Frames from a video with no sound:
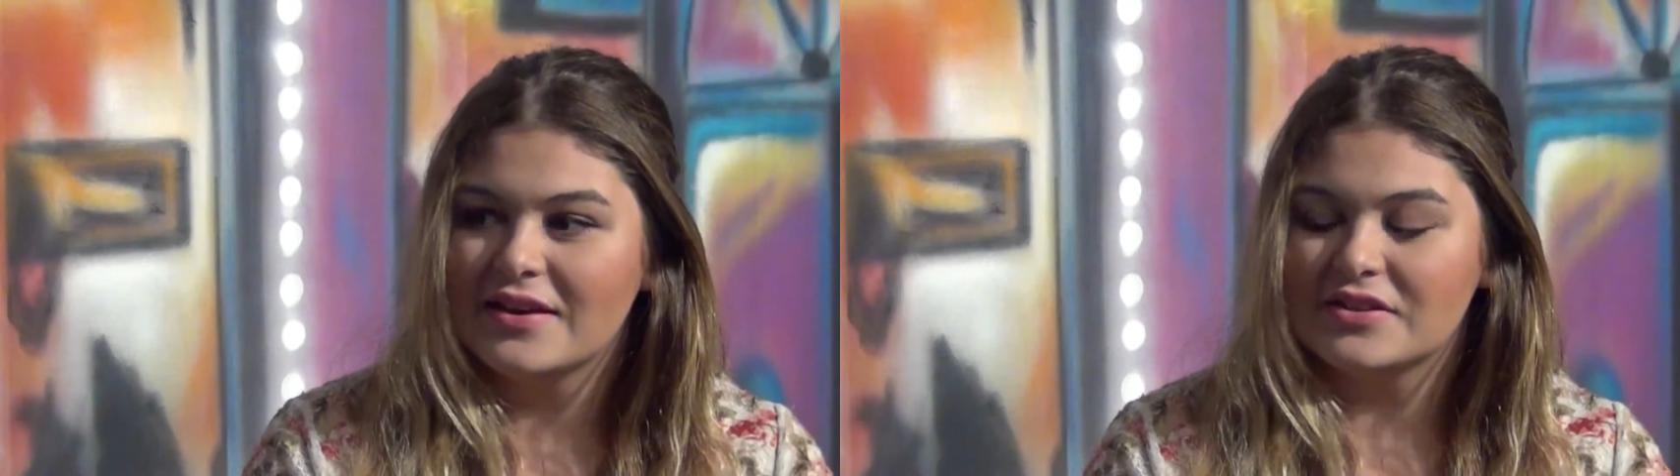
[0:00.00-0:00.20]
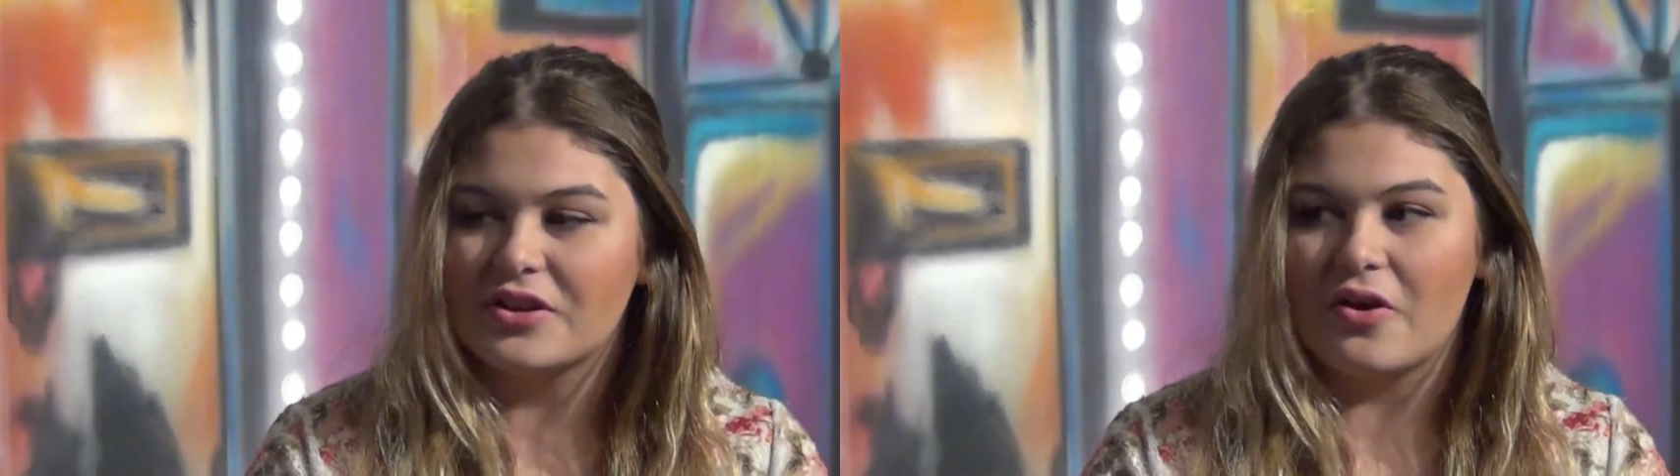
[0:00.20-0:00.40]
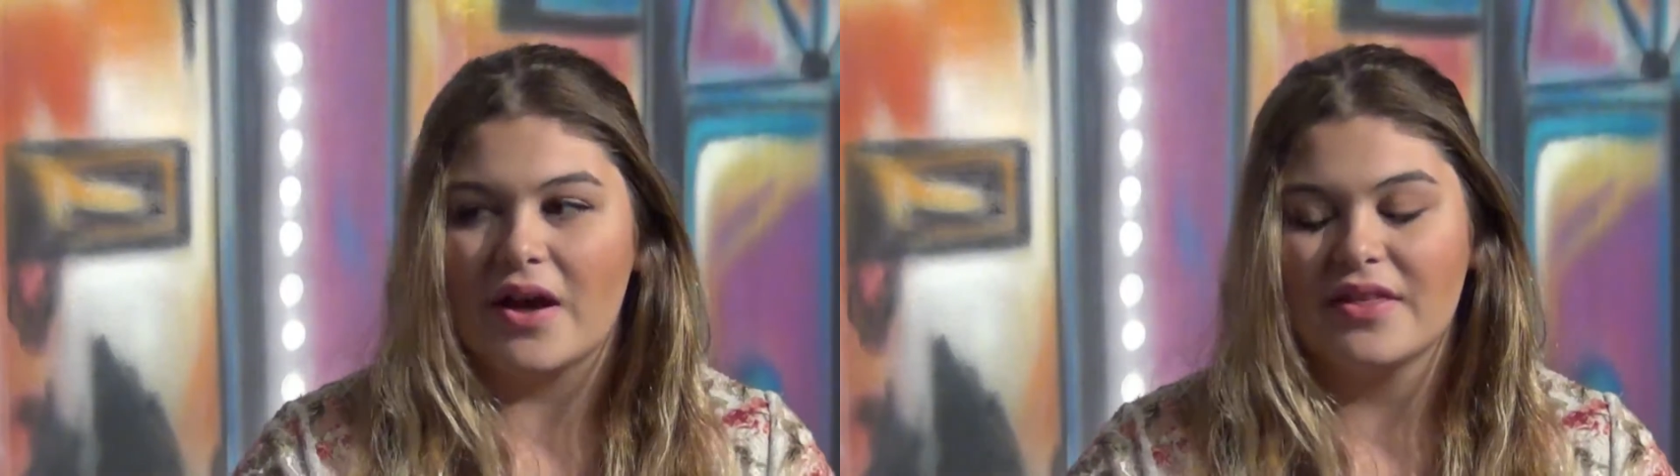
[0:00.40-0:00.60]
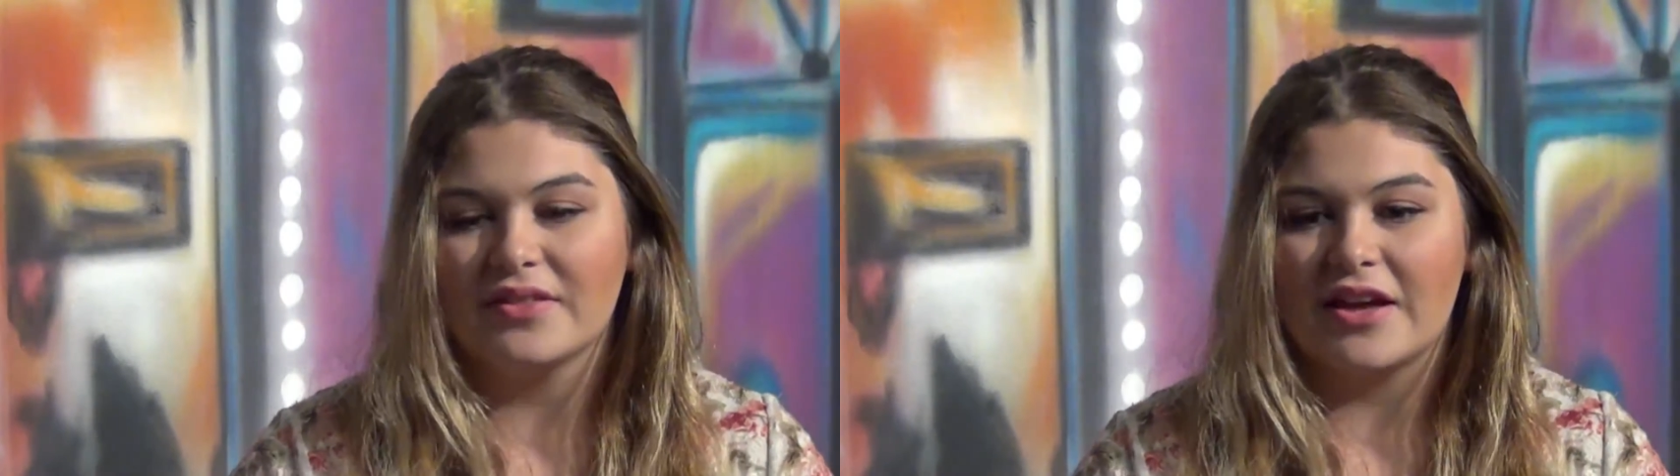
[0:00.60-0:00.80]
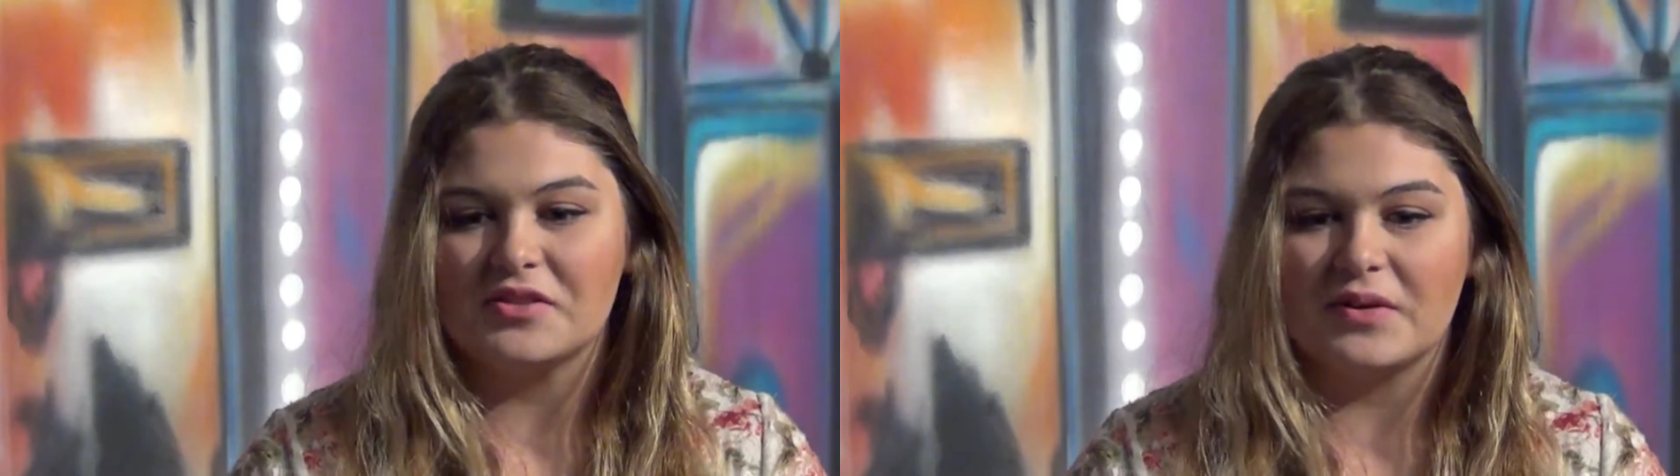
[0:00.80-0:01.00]
So I think
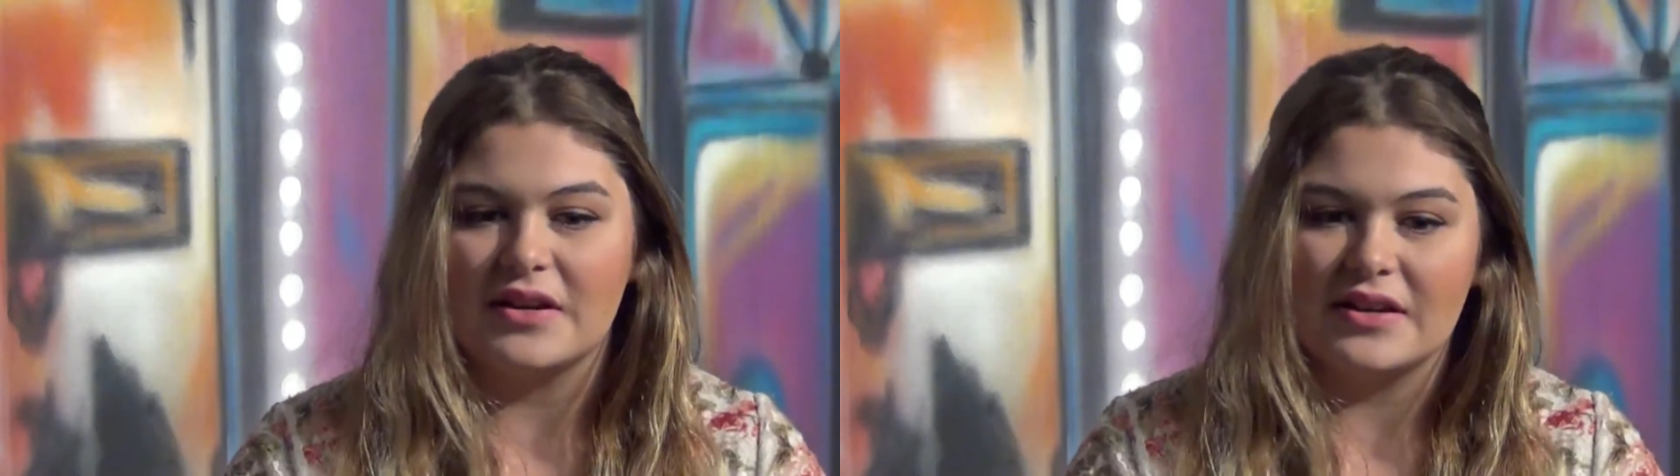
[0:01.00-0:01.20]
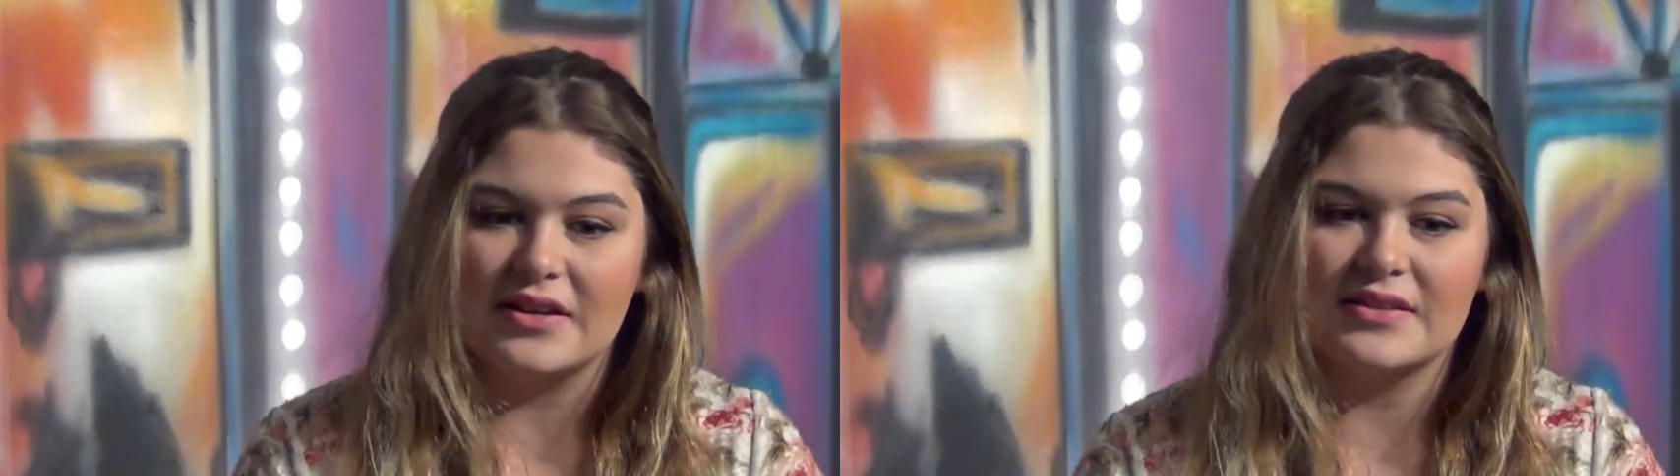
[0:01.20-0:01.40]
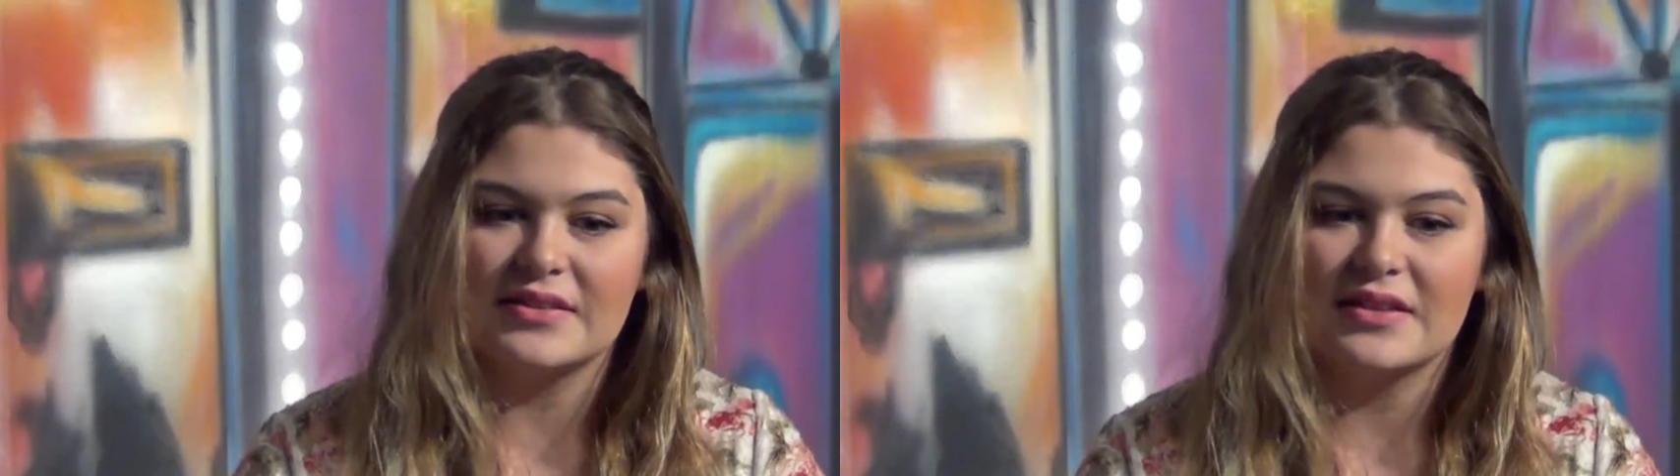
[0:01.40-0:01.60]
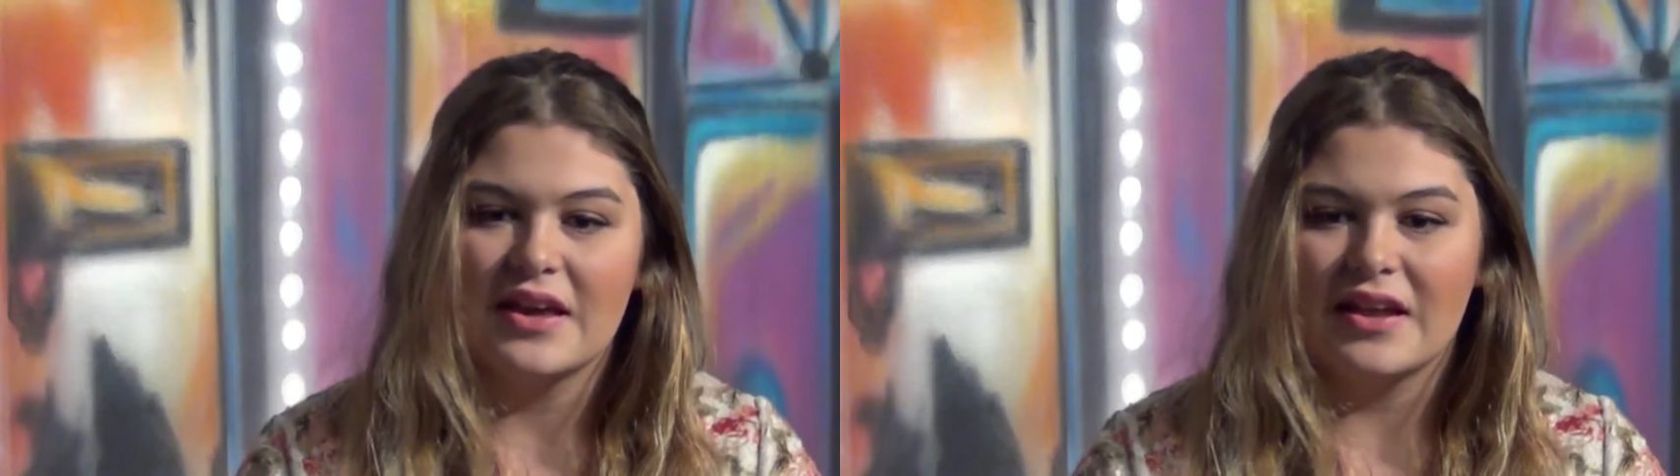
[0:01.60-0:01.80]
that's what it is.